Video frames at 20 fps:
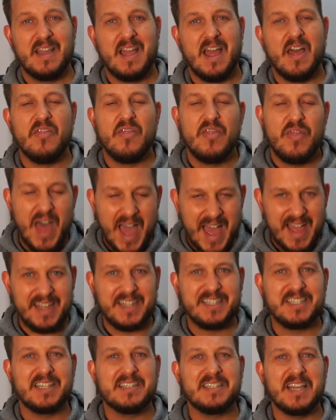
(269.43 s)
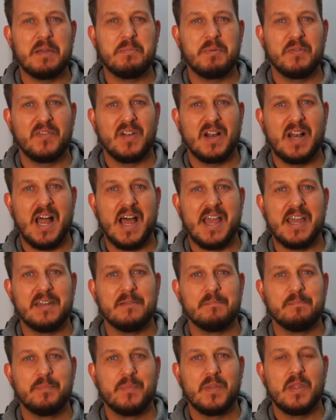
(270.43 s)
And that is the type of
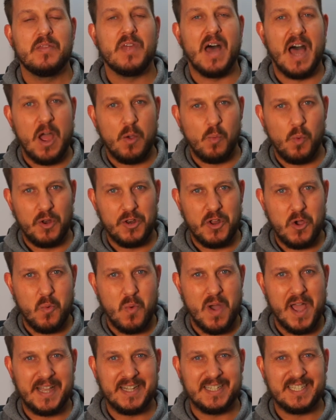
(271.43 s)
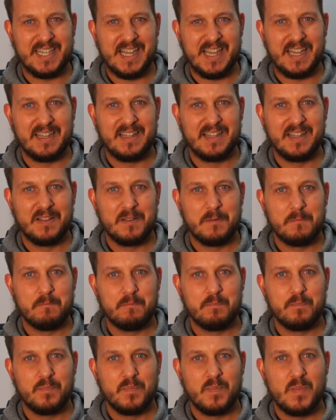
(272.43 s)
client that I want at YSA.
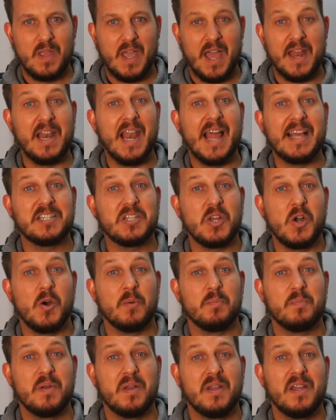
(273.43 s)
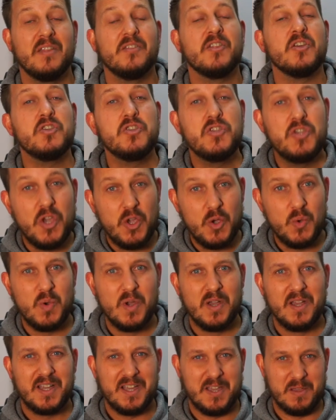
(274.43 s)
And let's hope that
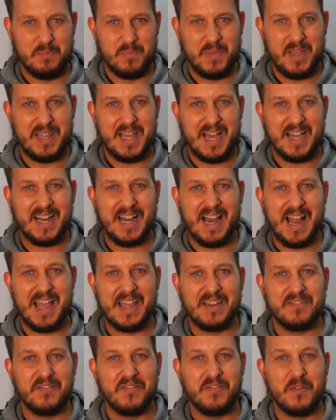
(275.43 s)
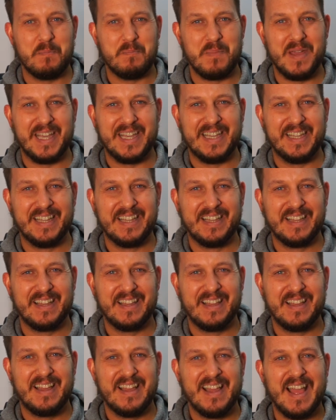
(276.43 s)
you can be that client for me.
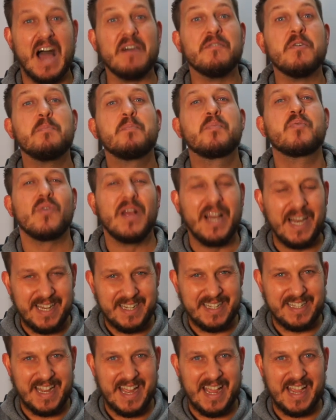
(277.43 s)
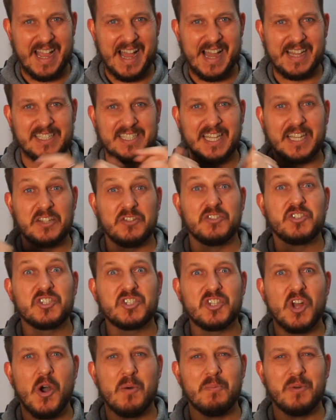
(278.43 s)
Have a brilliant day, guys. Thank you
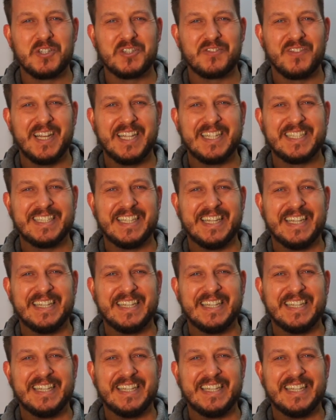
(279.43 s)
so much for listening.